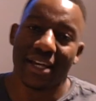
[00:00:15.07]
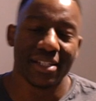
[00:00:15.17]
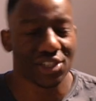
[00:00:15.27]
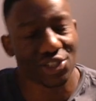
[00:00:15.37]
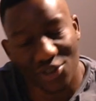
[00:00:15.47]

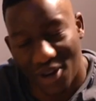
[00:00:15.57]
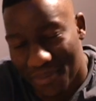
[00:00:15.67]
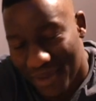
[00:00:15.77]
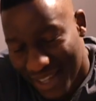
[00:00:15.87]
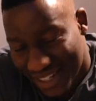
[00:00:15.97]

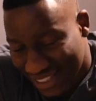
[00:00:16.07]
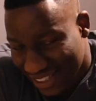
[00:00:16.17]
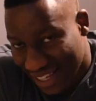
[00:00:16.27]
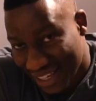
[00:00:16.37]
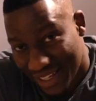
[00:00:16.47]
described in a
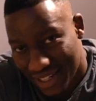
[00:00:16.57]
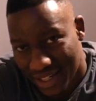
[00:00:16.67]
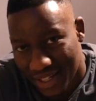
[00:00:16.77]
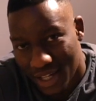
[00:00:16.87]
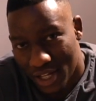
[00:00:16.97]

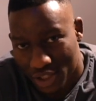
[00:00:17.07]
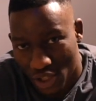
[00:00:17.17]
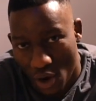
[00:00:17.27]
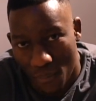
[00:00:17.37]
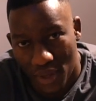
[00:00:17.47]
second.
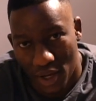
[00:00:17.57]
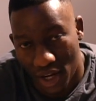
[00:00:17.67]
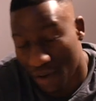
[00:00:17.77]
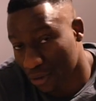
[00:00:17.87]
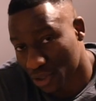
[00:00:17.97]
So,
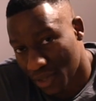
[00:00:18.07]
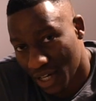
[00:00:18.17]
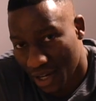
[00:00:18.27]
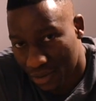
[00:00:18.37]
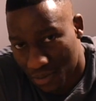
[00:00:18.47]
and I've also made
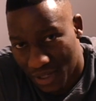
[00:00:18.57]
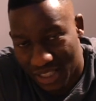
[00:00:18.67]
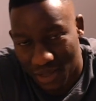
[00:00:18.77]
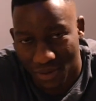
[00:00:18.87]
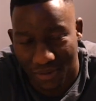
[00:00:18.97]
an announcement in
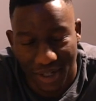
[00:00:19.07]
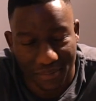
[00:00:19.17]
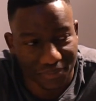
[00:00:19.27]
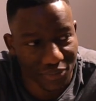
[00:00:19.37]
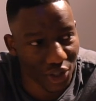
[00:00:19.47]
terms of
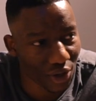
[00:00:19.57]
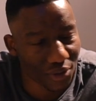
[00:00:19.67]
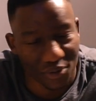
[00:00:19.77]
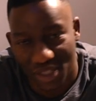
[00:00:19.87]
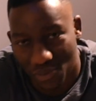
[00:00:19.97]
you know,
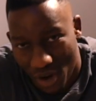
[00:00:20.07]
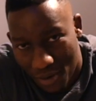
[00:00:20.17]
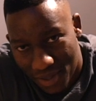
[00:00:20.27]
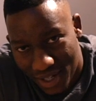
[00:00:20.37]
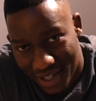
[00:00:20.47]
the reason why
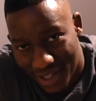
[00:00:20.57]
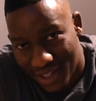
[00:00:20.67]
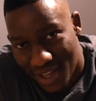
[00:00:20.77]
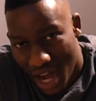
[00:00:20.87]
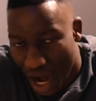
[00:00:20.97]
I've been
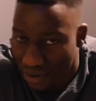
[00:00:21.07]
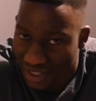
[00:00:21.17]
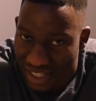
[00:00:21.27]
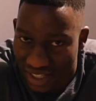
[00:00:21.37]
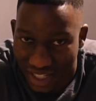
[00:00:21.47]
out
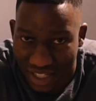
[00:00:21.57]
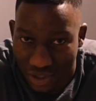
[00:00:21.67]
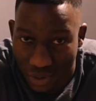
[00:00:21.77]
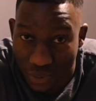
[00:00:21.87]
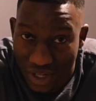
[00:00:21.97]
sick the last
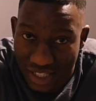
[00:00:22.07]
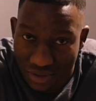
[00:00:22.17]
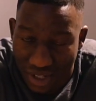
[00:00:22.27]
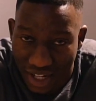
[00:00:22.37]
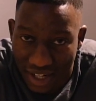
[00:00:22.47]
2
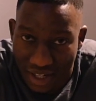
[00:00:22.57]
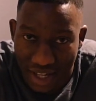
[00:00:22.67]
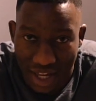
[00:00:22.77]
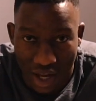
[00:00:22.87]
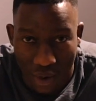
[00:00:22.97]
weeks
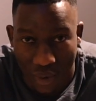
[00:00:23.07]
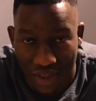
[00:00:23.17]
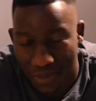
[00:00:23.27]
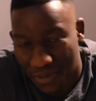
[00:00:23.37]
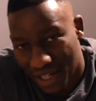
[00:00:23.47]
regarding why
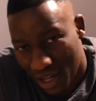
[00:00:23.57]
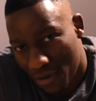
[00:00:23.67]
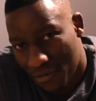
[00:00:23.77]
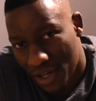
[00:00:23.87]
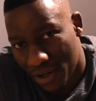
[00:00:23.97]
there's been a lack
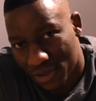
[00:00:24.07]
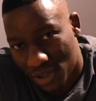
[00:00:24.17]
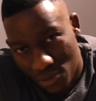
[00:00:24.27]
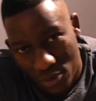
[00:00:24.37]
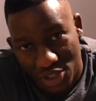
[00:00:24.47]
of
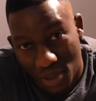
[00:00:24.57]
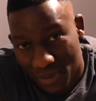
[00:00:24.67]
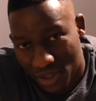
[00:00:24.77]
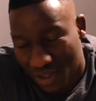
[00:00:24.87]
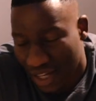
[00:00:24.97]
videos. We'll jump
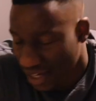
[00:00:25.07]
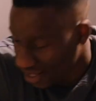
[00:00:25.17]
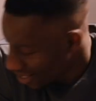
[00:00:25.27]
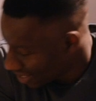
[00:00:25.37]
into that in